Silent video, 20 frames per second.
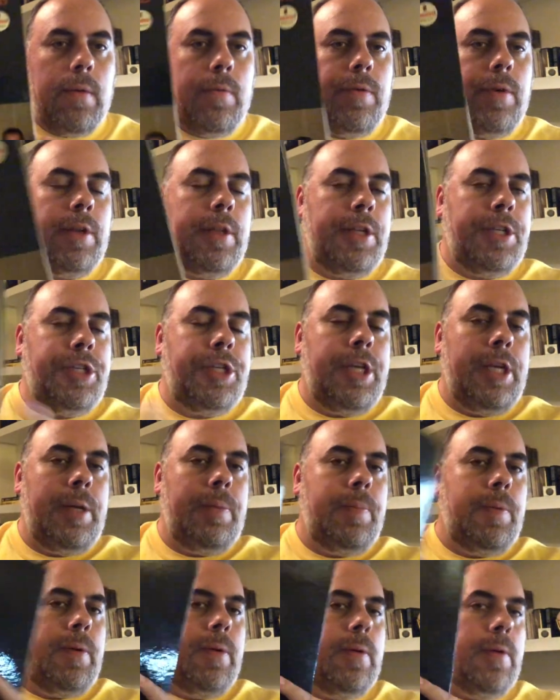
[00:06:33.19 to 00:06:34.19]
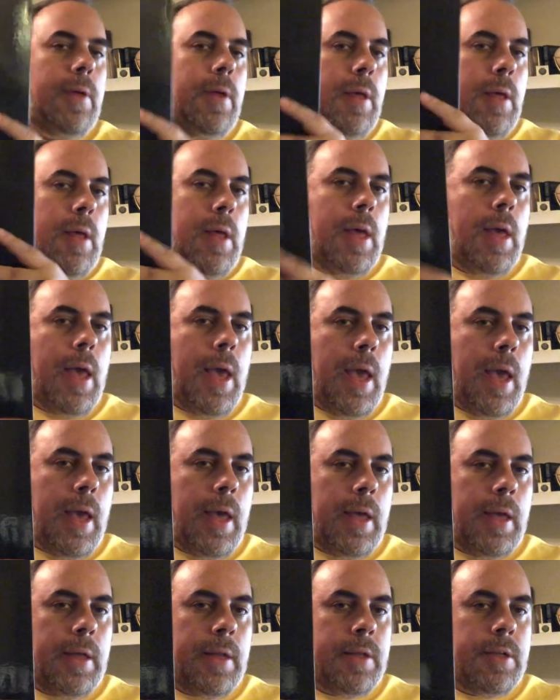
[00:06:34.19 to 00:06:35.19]
really cheap,
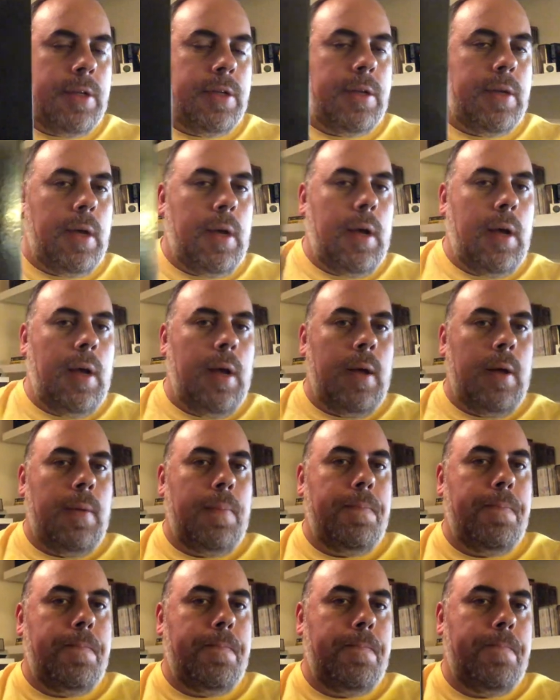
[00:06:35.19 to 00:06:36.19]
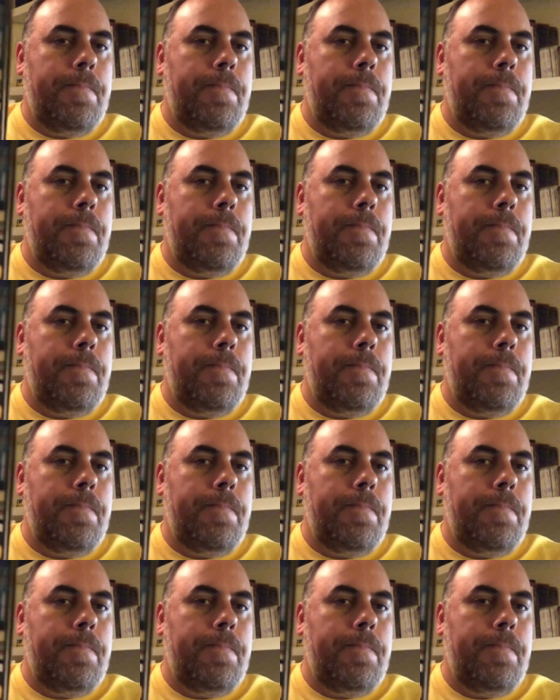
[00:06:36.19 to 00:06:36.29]
and I'm